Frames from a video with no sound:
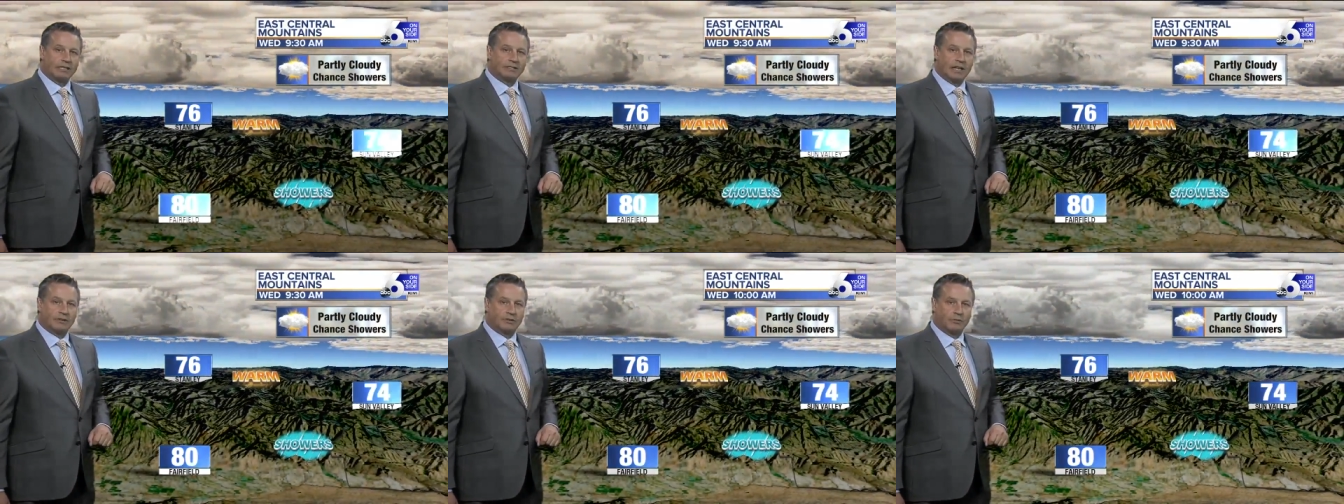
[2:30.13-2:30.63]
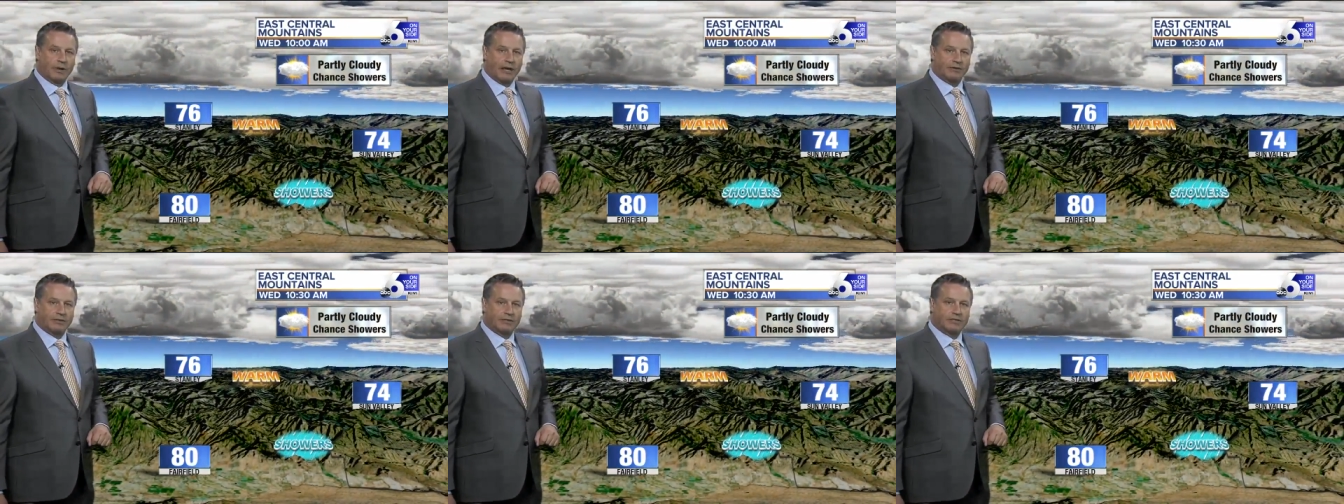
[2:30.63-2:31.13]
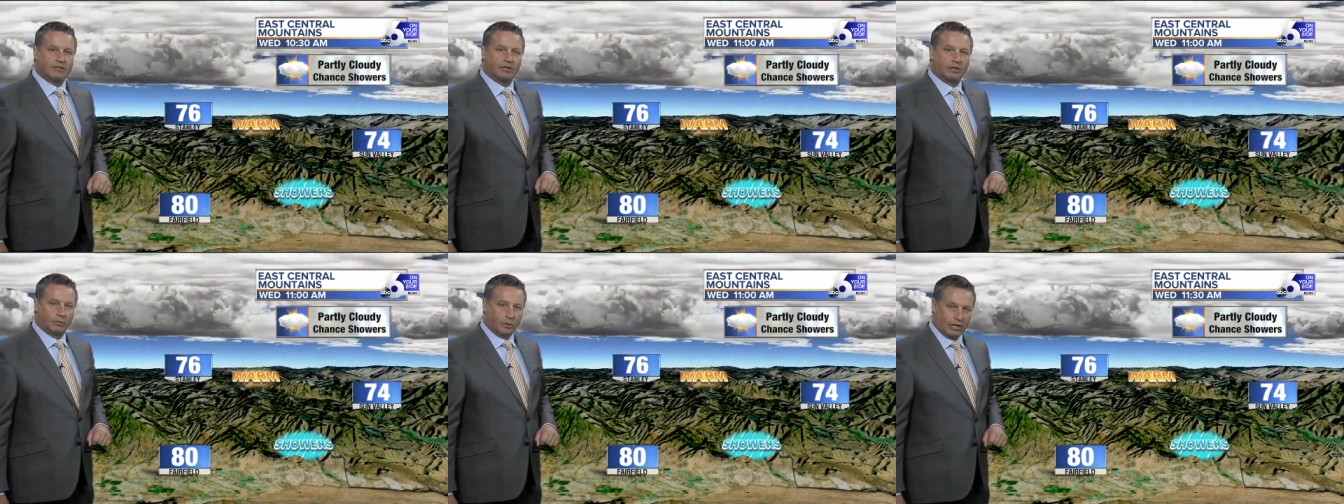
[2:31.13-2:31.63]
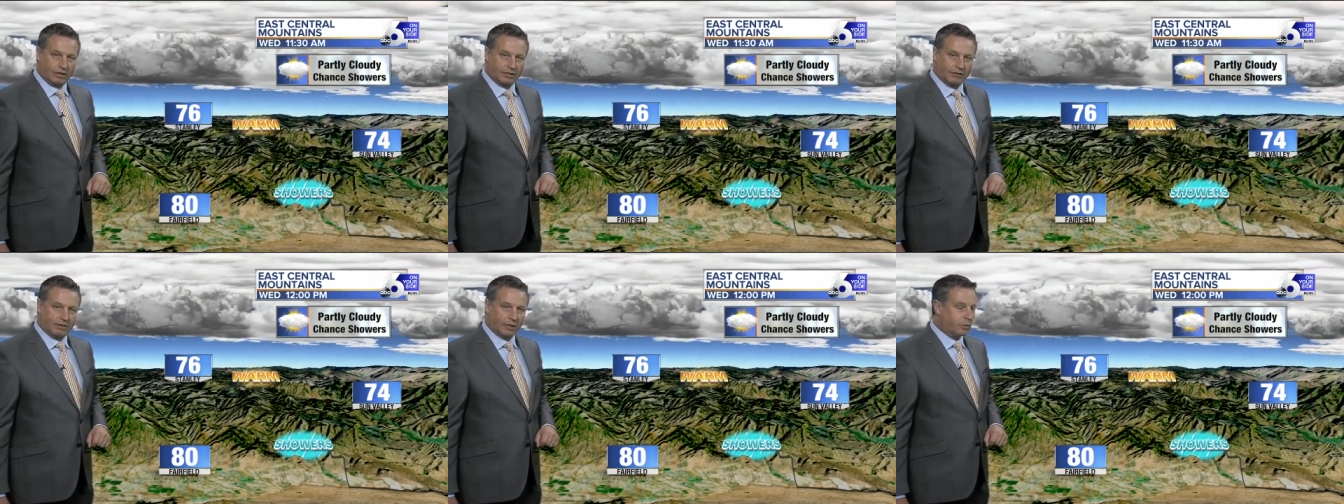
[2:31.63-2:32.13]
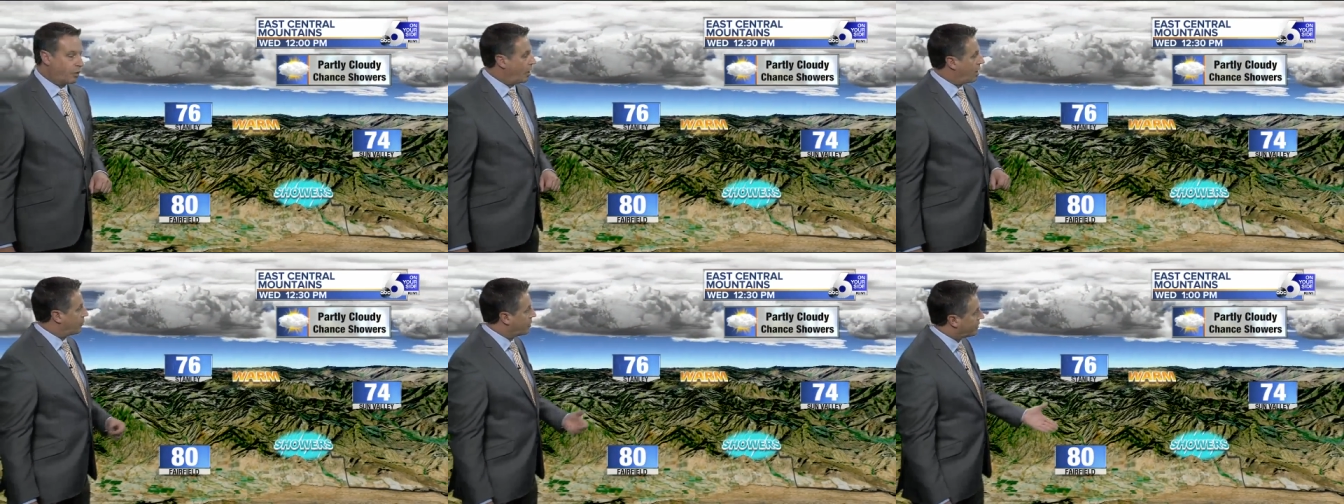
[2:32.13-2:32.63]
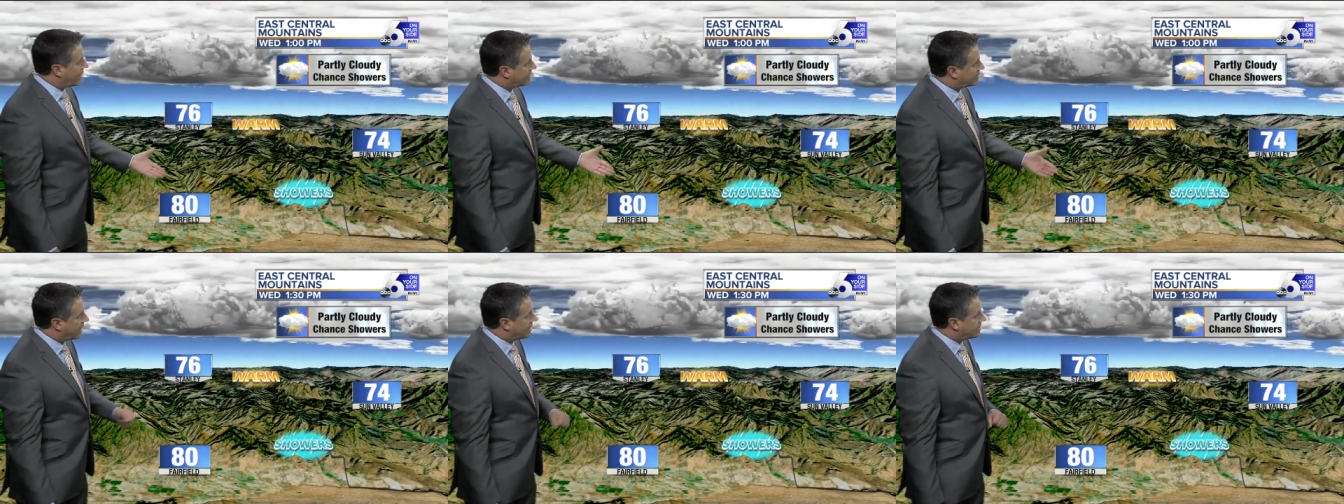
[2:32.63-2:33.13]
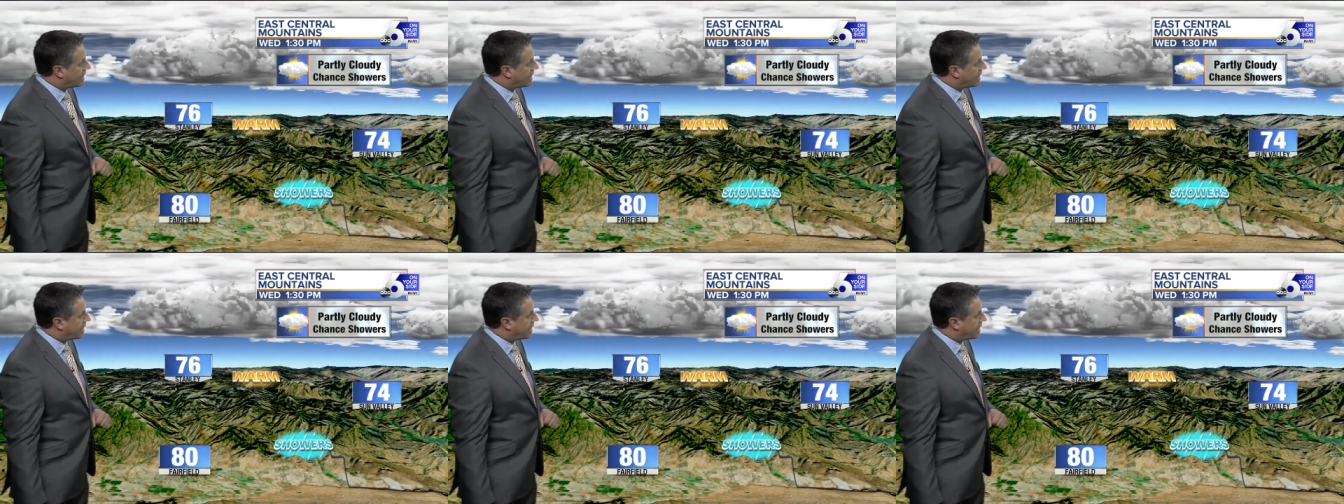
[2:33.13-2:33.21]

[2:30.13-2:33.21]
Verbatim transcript: East central mountains still relatively warm with that slight